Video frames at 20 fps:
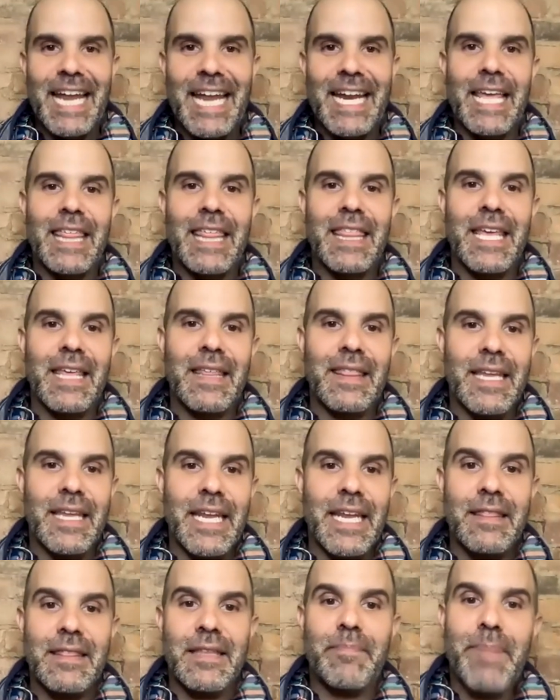And I think that
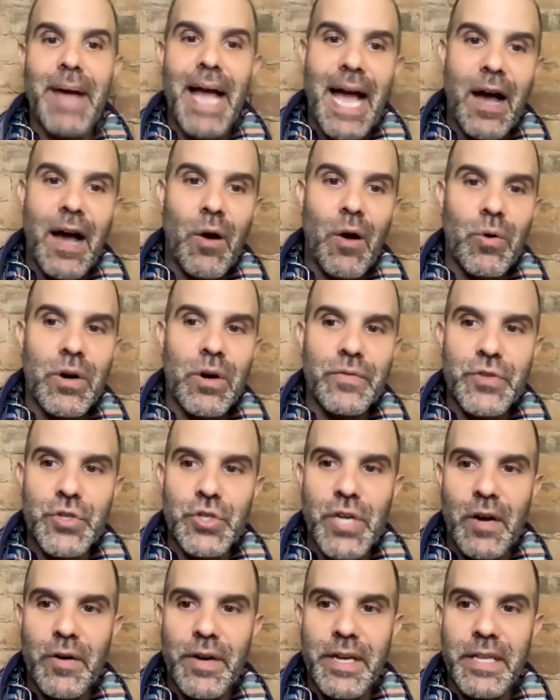in the power of
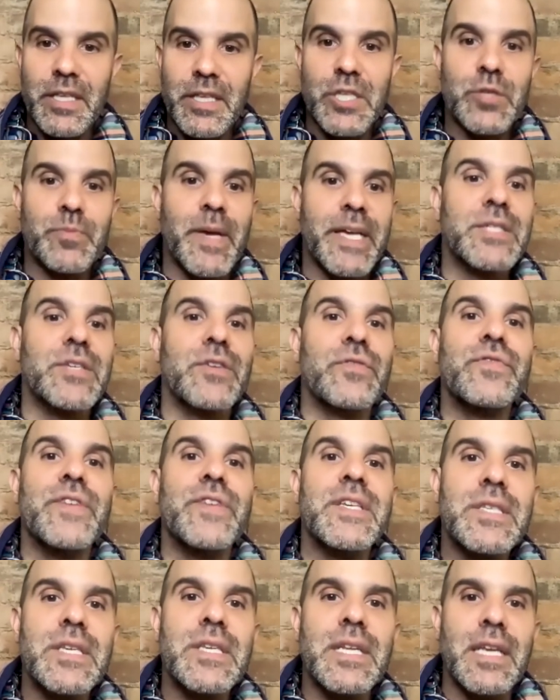sharing the
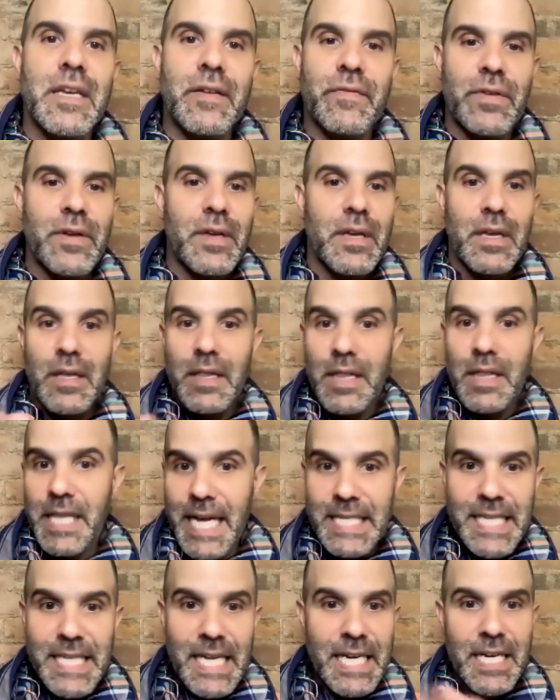specificity of the
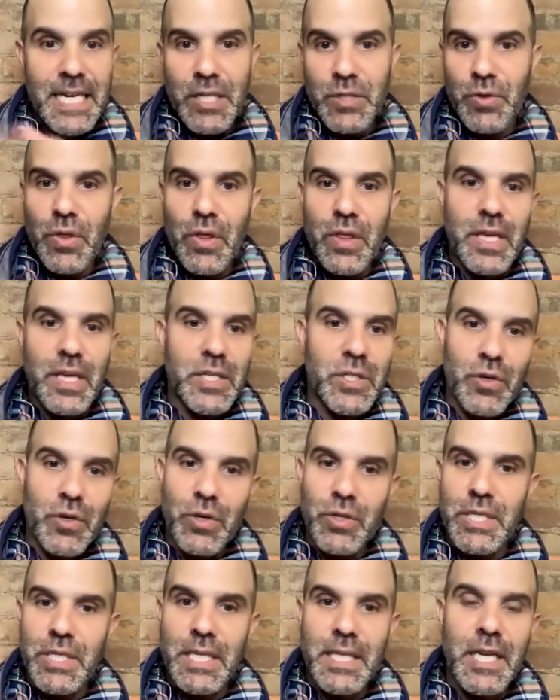identities or the things that
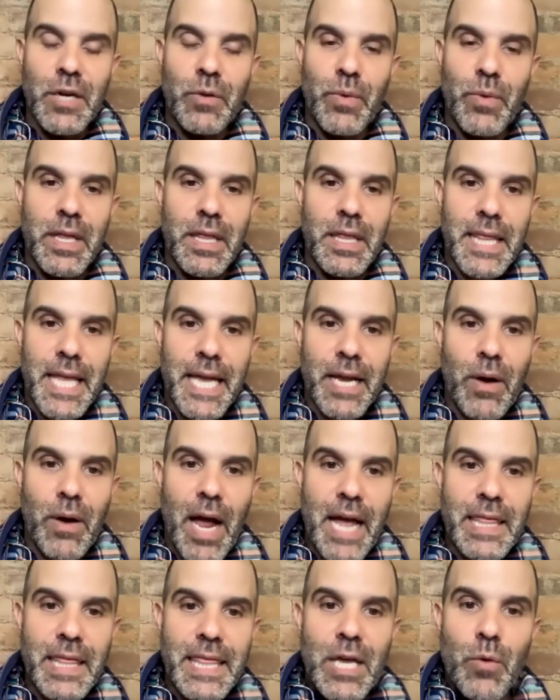you're dealing with, like
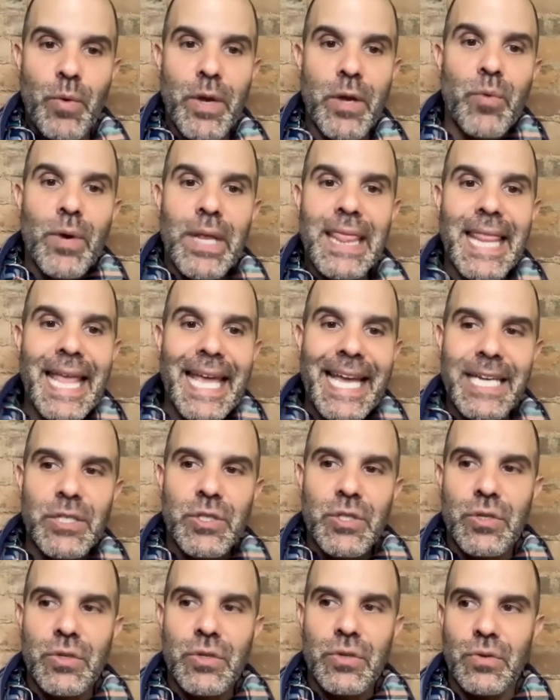I think we relate
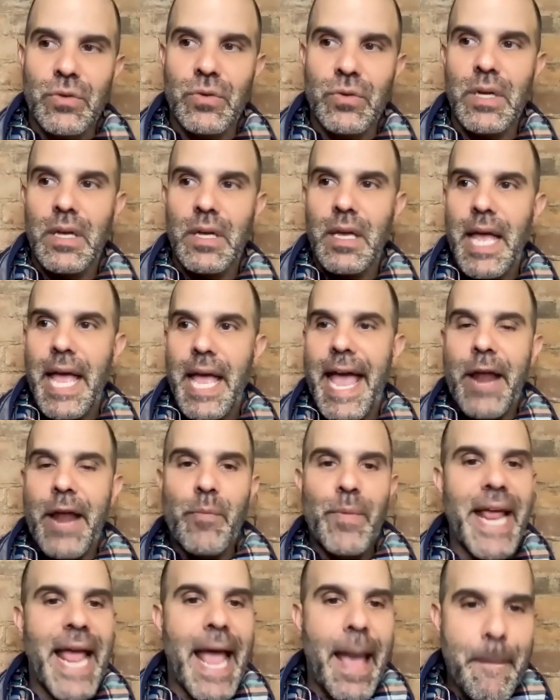to
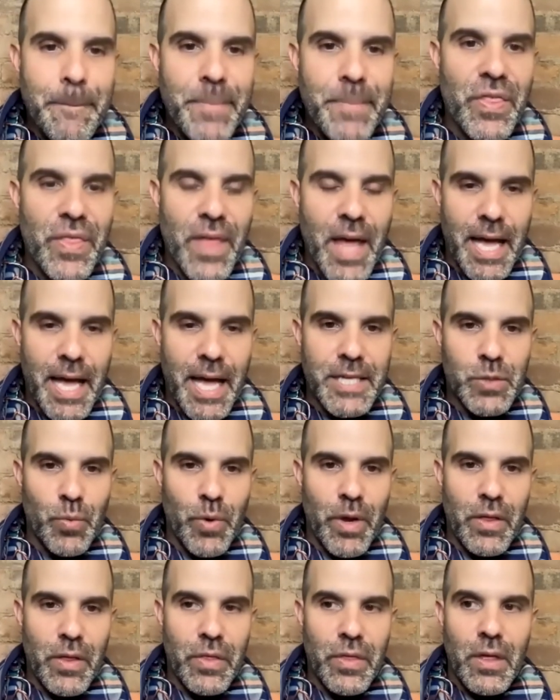and we empathize
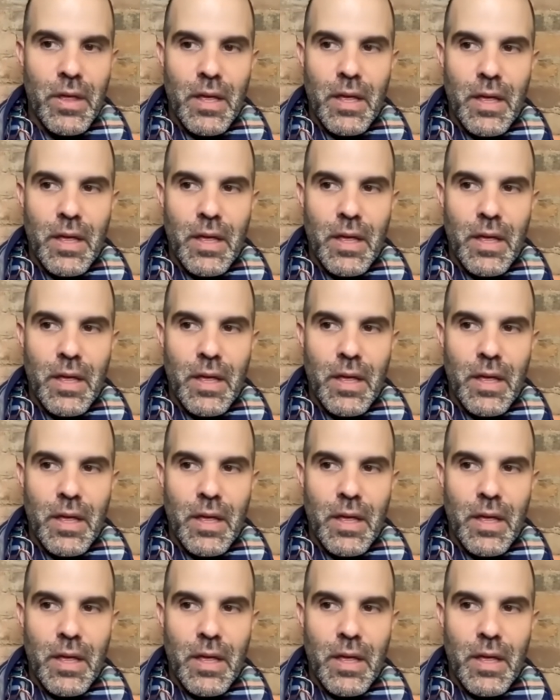with